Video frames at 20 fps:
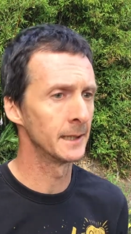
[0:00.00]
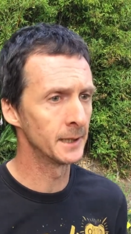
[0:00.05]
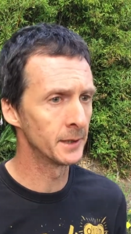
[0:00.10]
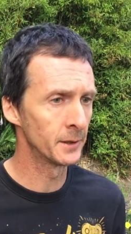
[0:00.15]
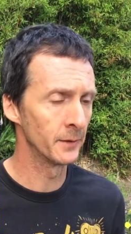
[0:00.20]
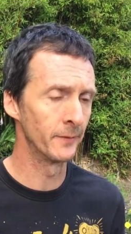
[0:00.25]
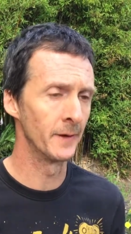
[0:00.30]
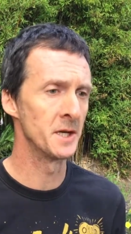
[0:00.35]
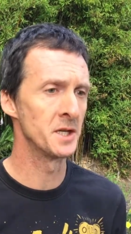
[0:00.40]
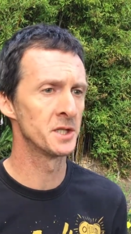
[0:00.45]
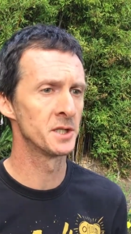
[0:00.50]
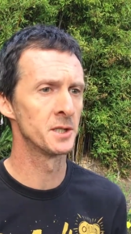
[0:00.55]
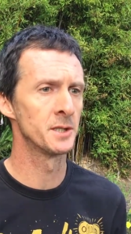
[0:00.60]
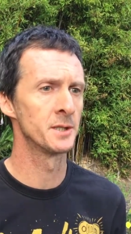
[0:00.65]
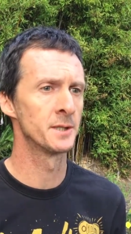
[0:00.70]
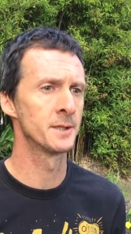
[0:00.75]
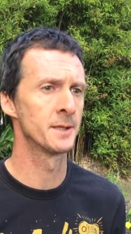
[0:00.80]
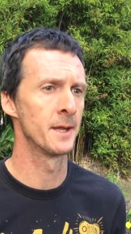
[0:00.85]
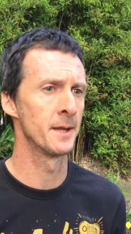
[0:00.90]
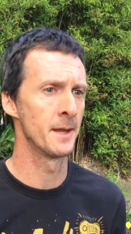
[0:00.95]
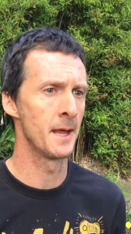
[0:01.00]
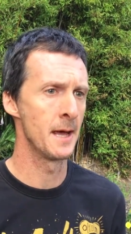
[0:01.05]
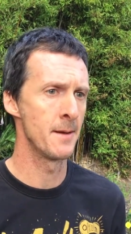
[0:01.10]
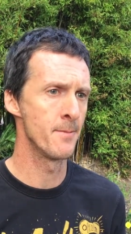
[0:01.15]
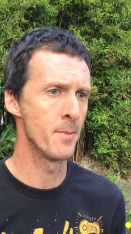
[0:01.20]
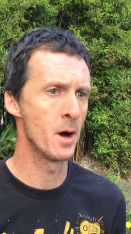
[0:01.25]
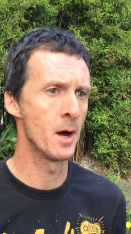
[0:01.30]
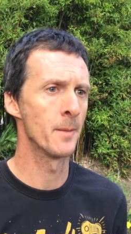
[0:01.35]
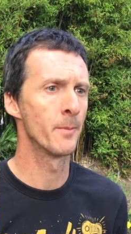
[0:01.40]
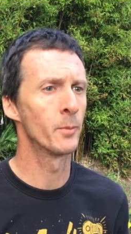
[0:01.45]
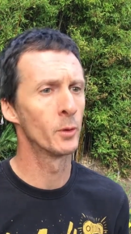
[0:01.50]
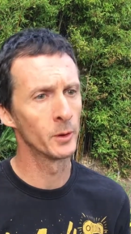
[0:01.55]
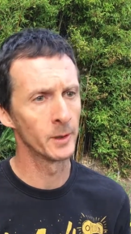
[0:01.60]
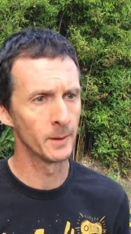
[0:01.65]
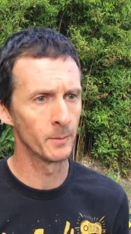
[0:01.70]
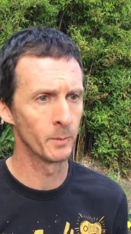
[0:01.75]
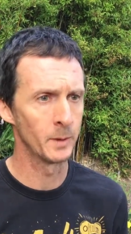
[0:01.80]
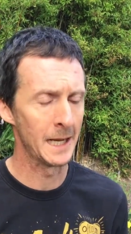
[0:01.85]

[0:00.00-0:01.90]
interventions that they might put in